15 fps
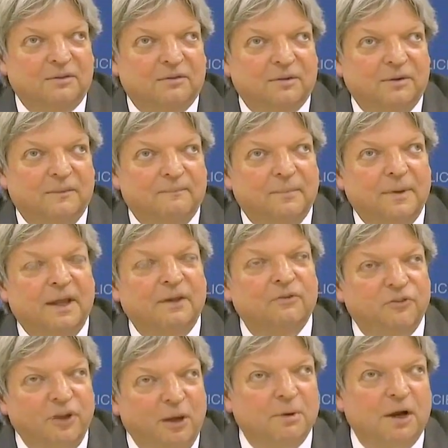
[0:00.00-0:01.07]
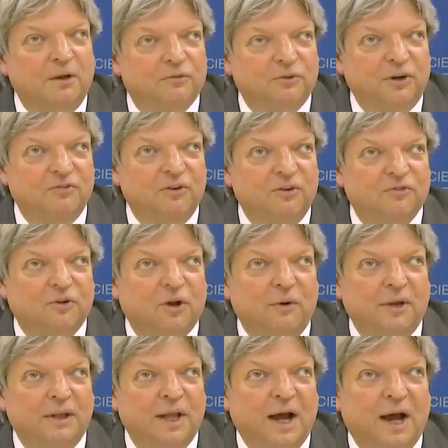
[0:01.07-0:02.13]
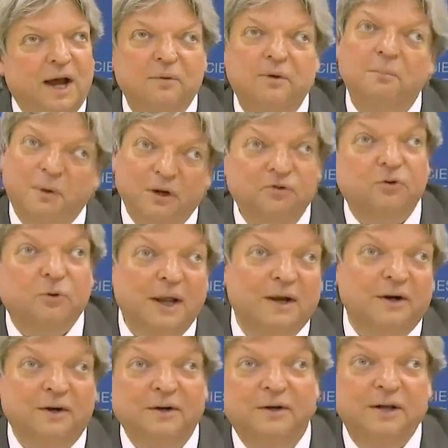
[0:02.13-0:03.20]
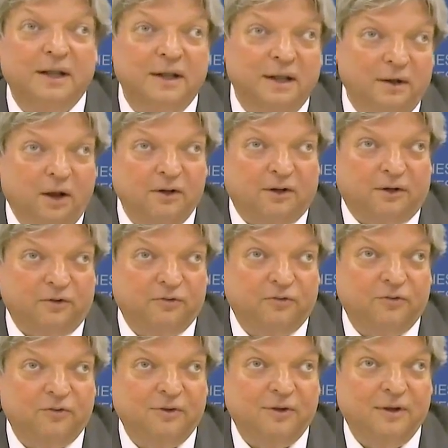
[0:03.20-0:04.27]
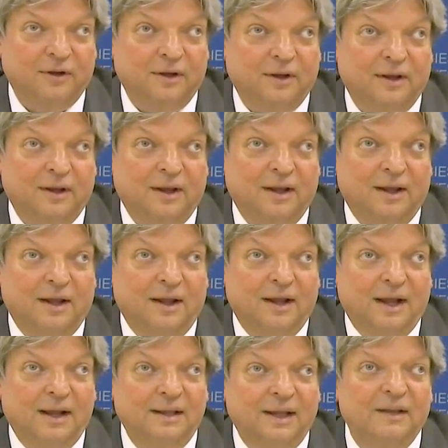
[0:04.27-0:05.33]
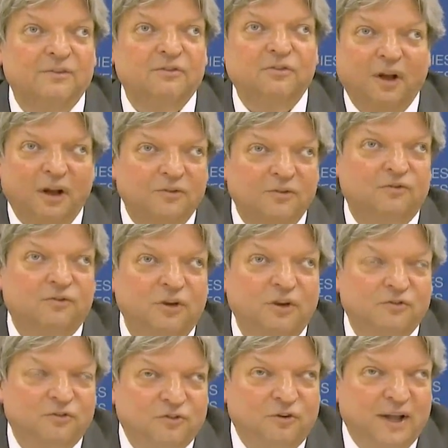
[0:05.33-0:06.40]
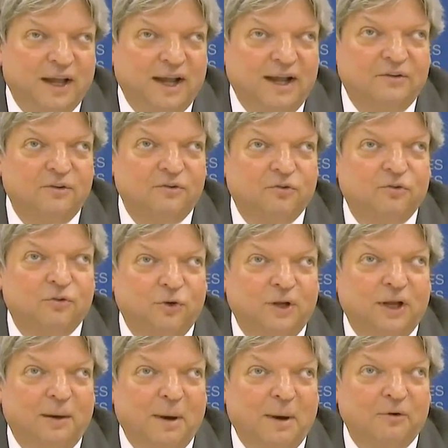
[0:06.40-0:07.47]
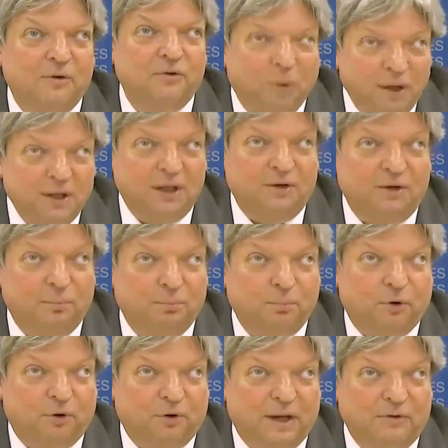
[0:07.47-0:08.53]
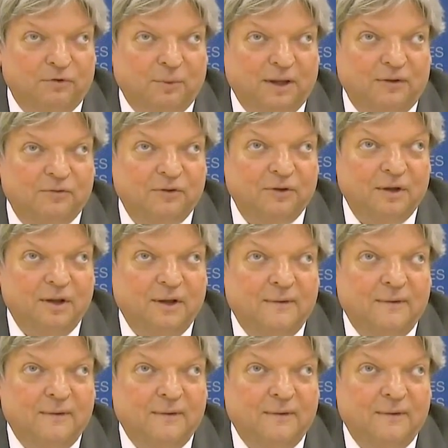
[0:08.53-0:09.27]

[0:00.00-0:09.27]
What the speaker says: But in some countries it's going down much quicker than in others. And that's not just related to the amount of money you pour into it.